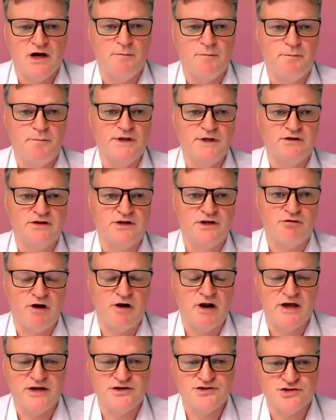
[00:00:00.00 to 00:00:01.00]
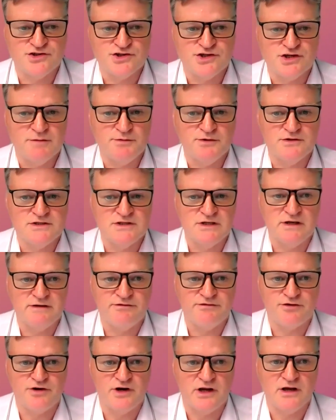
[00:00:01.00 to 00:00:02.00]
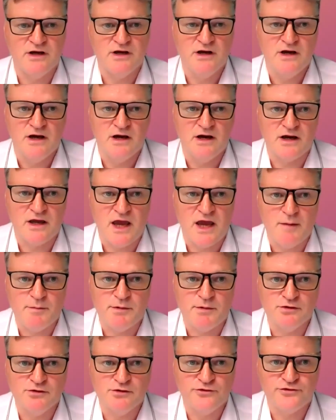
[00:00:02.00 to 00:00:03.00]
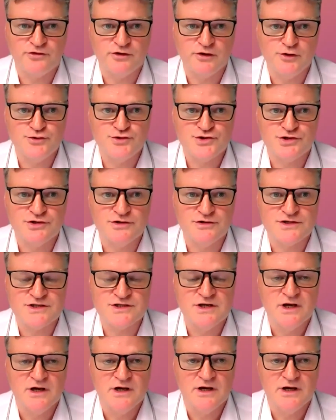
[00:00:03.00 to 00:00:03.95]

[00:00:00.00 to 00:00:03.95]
building a relationship and delivering capital solutions